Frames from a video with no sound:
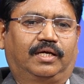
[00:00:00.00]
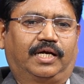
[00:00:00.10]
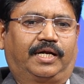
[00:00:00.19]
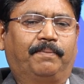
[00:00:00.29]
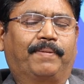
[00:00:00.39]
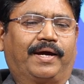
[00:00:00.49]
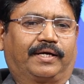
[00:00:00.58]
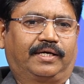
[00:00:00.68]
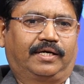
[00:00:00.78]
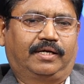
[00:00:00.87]
get
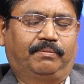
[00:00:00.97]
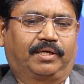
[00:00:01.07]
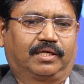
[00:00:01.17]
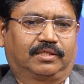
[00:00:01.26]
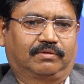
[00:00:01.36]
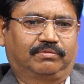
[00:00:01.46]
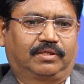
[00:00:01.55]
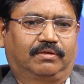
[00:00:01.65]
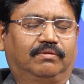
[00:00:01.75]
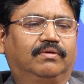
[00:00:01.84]
impacted because of
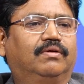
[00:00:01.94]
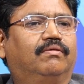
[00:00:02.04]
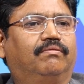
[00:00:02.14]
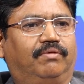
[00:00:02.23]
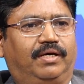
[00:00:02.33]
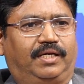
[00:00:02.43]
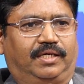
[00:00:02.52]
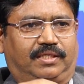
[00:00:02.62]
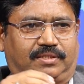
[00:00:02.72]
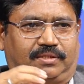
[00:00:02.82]
the
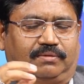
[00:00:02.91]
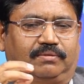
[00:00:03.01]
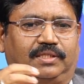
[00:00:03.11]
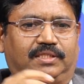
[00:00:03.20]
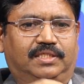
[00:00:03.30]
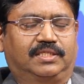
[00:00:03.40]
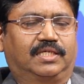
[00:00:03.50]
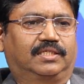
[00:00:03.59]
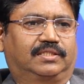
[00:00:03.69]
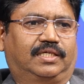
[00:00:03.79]
various
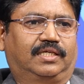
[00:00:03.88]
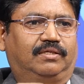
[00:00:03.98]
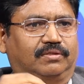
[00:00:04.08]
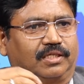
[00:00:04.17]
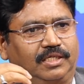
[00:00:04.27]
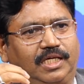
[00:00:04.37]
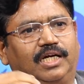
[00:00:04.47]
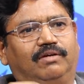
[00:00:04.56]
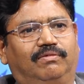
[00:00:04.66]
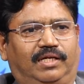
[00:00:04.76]
diseases, and the
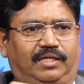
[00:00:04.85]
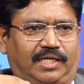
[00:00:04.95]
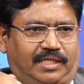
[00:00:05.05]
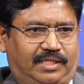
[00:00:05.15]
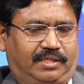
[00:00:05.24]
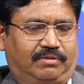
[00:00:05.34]
yield will get